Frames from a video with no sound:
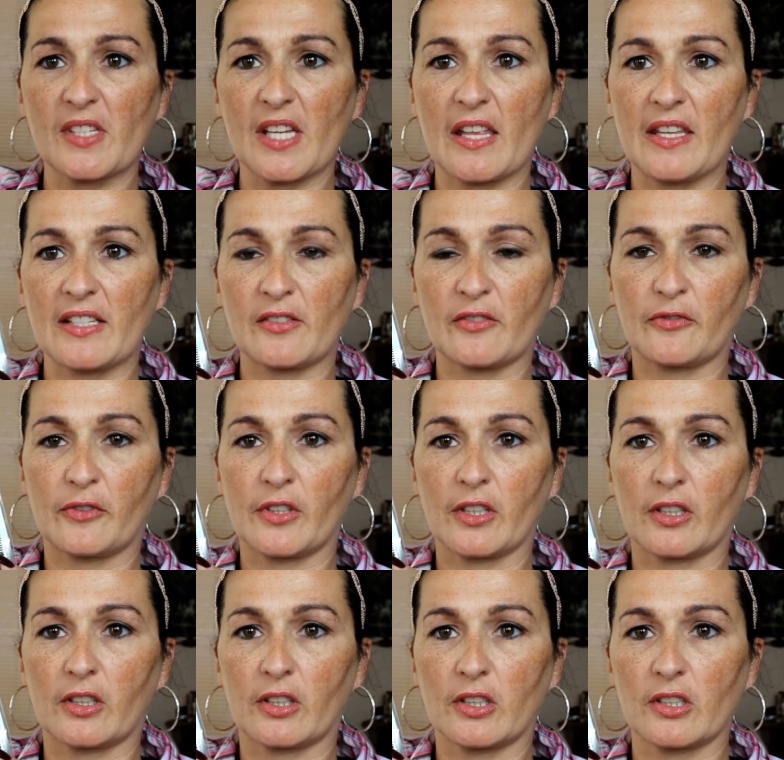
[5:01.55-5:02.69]
and these are for the
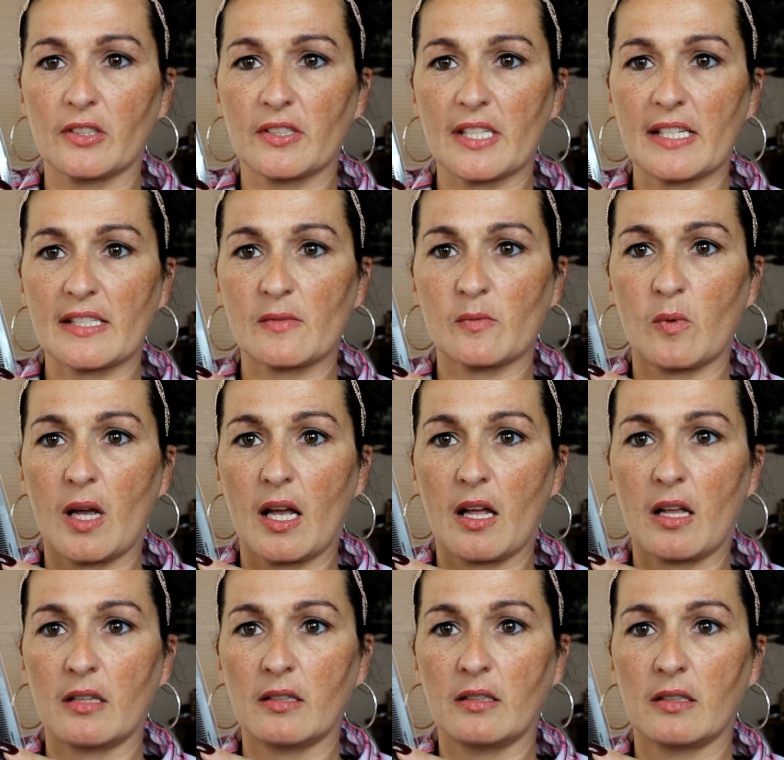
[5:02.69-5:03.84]
girls as
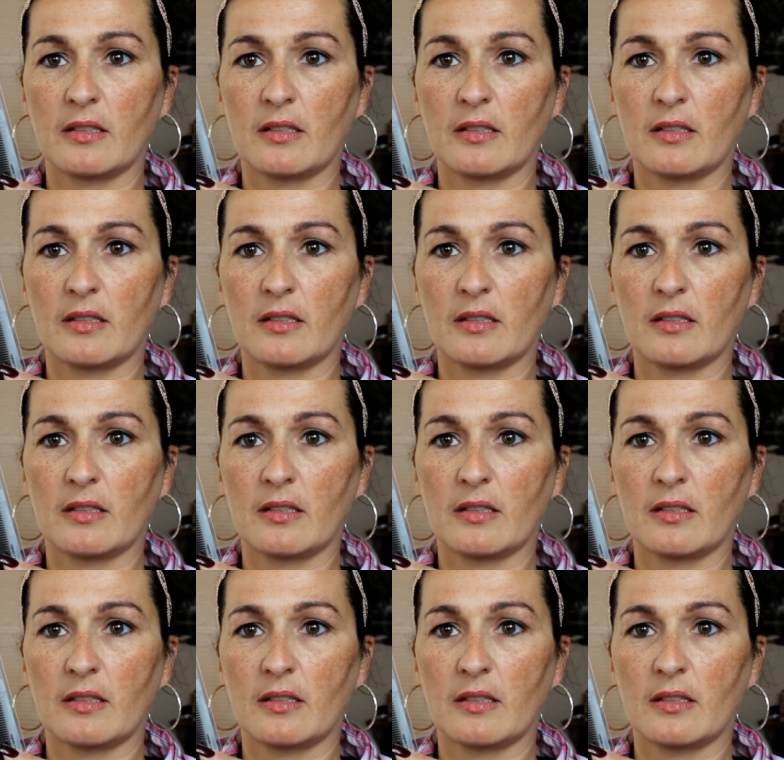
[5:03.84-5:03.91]
well.